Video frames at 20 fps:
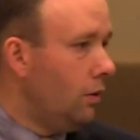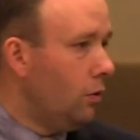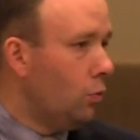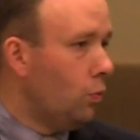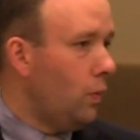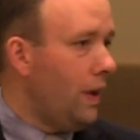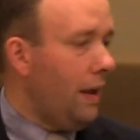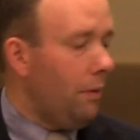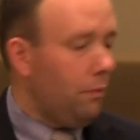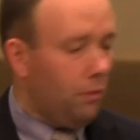
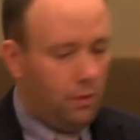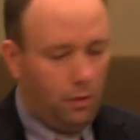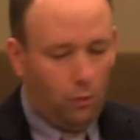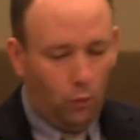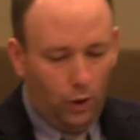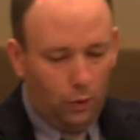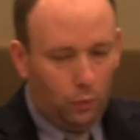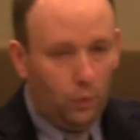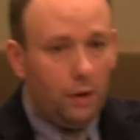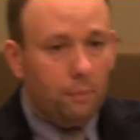
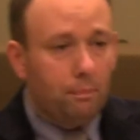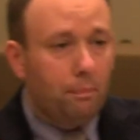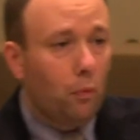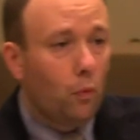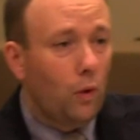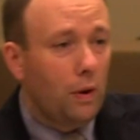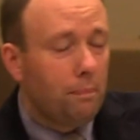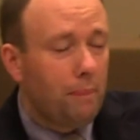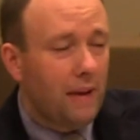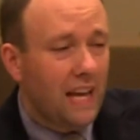
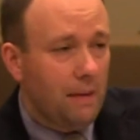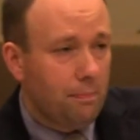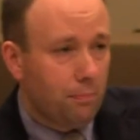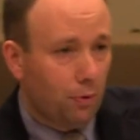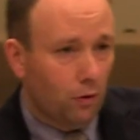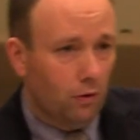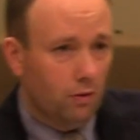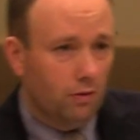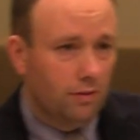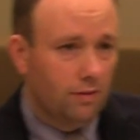When
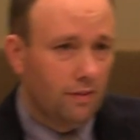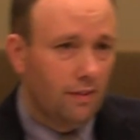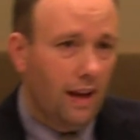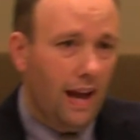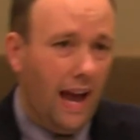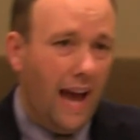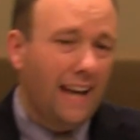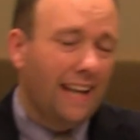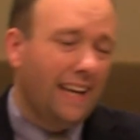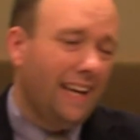people,
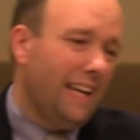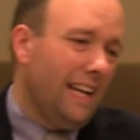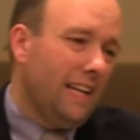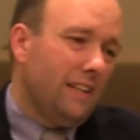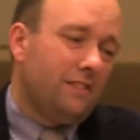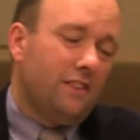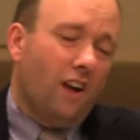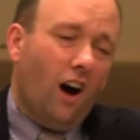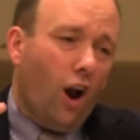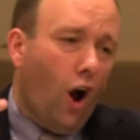and again,
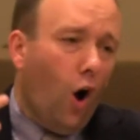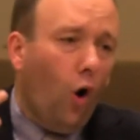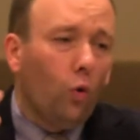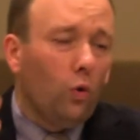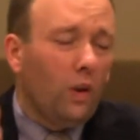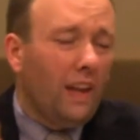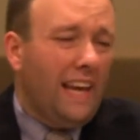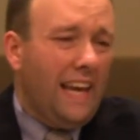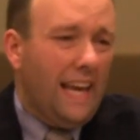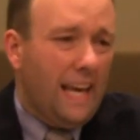it's not
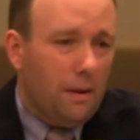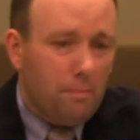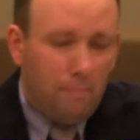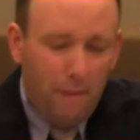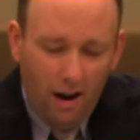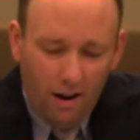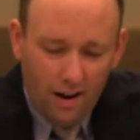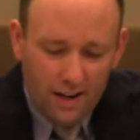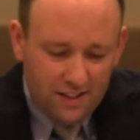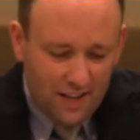only in a
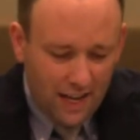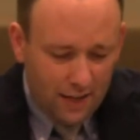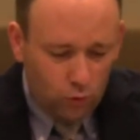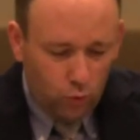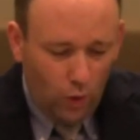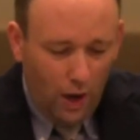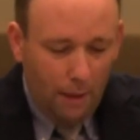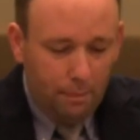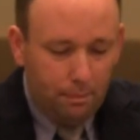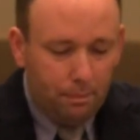marriage, that's
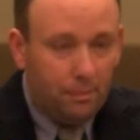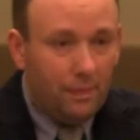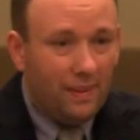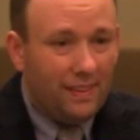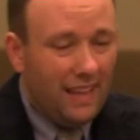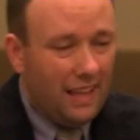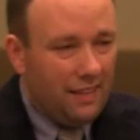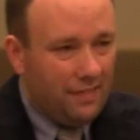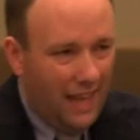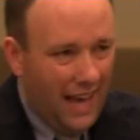why
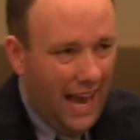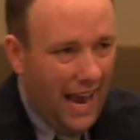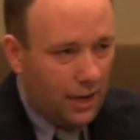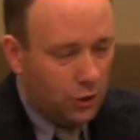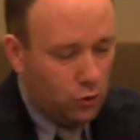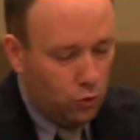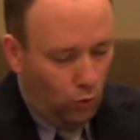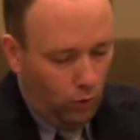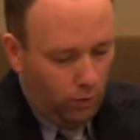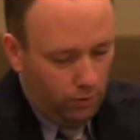the
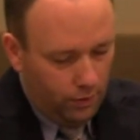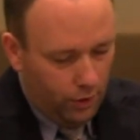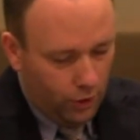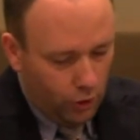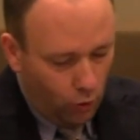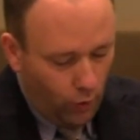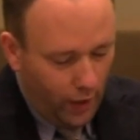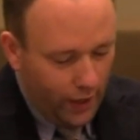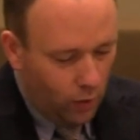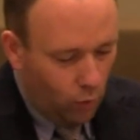actual
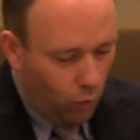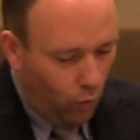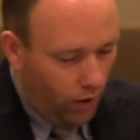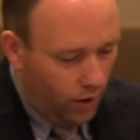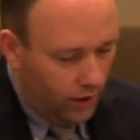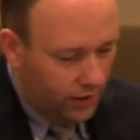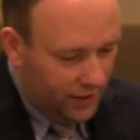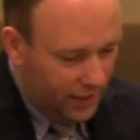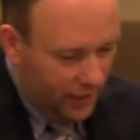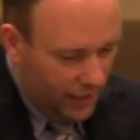Greek
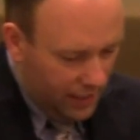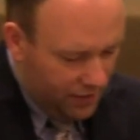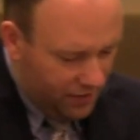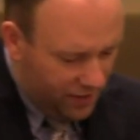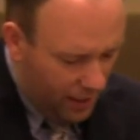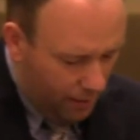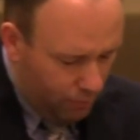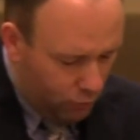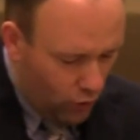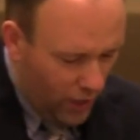words in
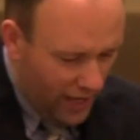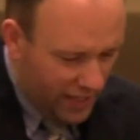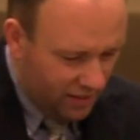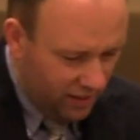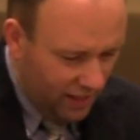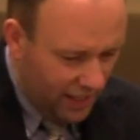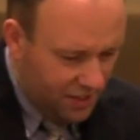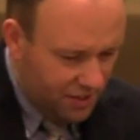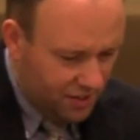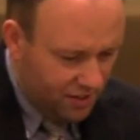some
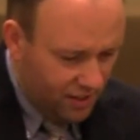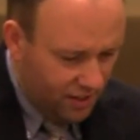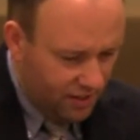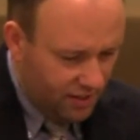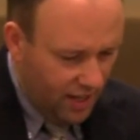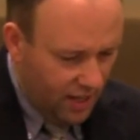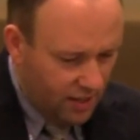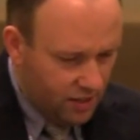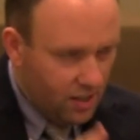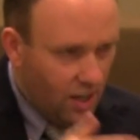translations it
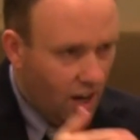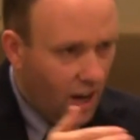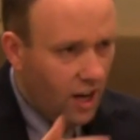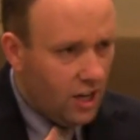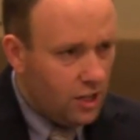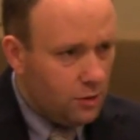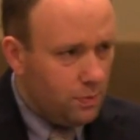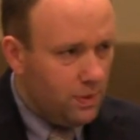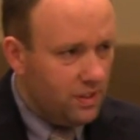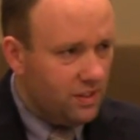says
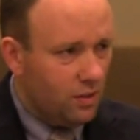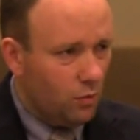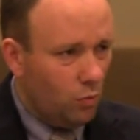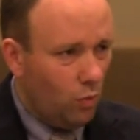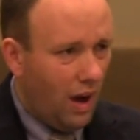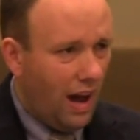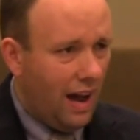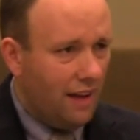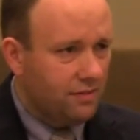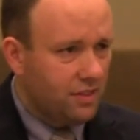husbands and
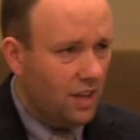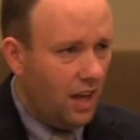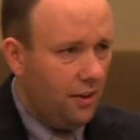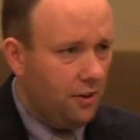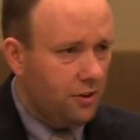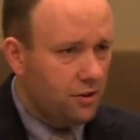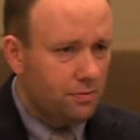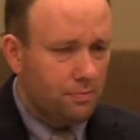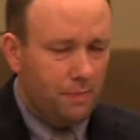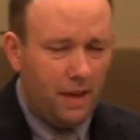wives,
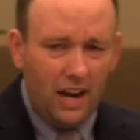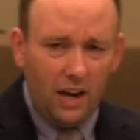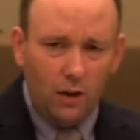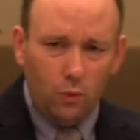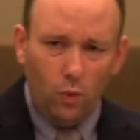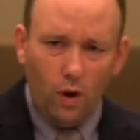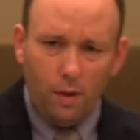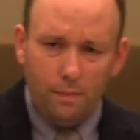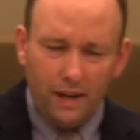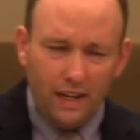others men and
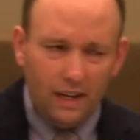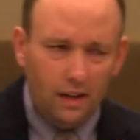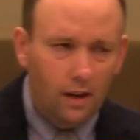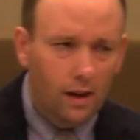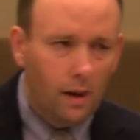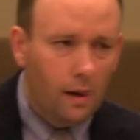women.